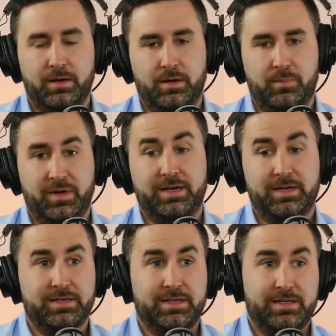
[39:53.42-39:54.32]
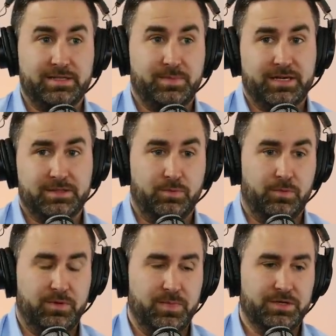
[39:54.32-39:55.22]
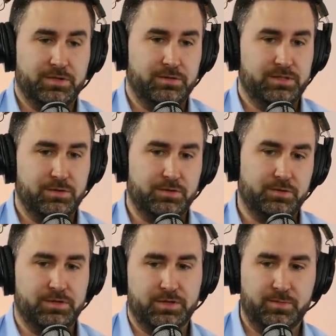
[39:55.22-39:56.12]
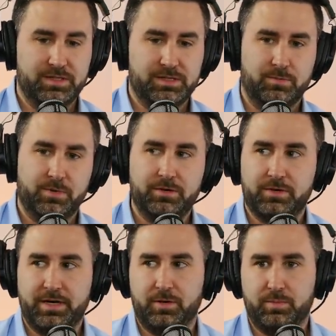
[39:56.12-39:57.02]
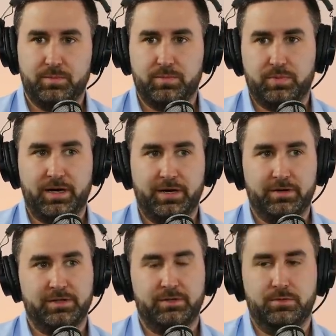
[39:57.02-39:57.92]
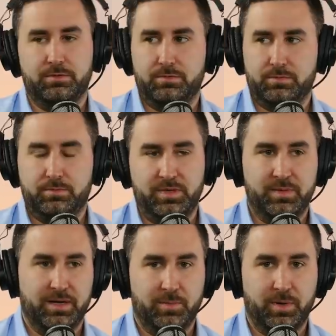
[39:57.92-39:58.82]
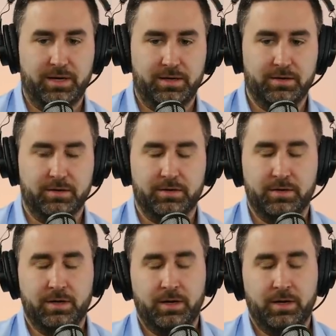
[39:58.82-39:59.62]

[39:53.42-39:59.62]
Um, and it, it, takes back to where we measured social determinants in renal care prior to mm-hmm. me being at Pioneer.